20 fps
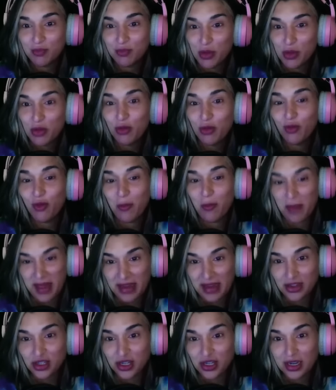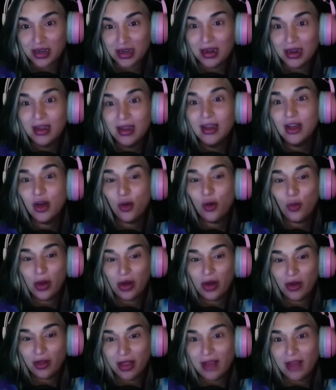beautiful mansion
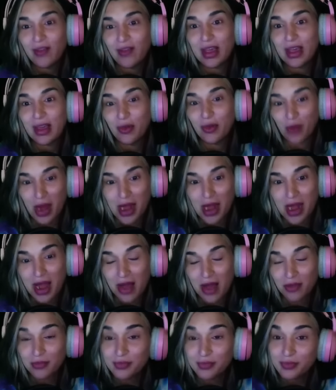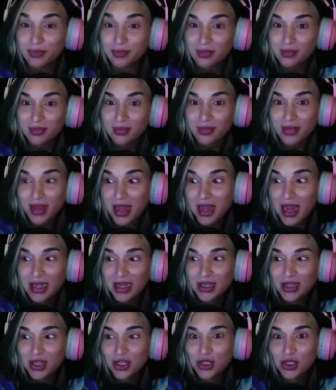we're living in right now.
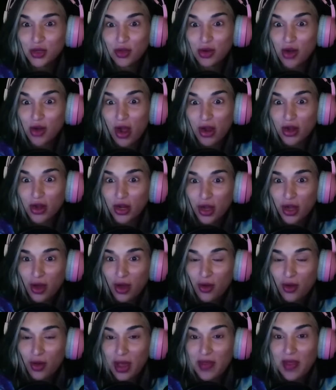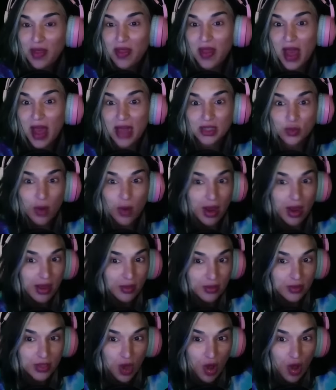And so they're not going to go. And then that's why
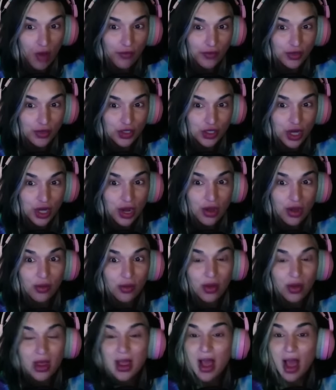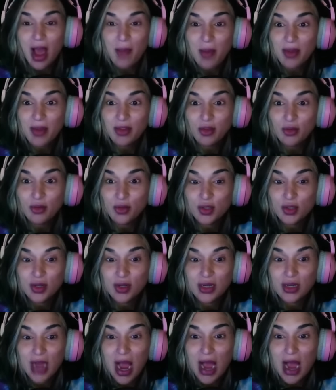it was all for show. I bet those
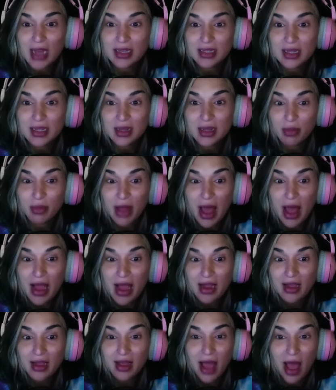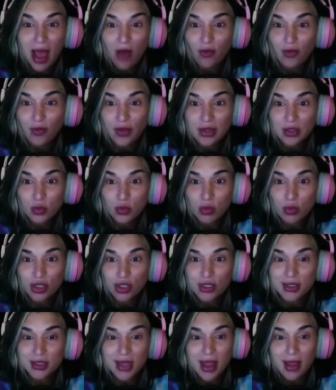guys in the black outfits were
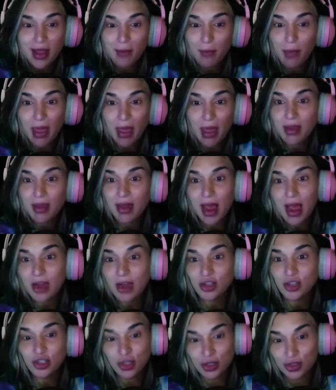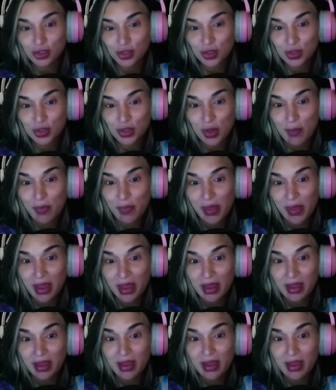just like paid actors or something.